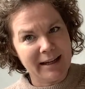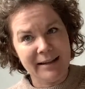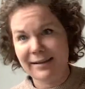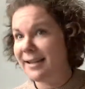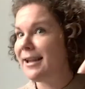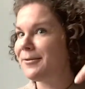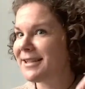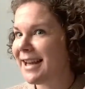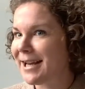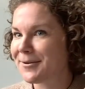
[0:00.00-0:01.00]
and then there was
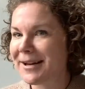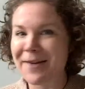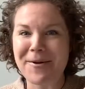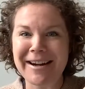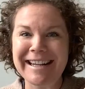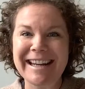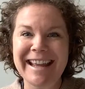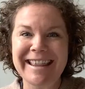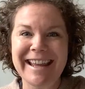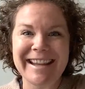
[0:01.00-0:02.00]
the next one I wanted,
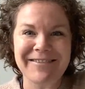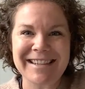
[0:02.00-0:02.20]
and then there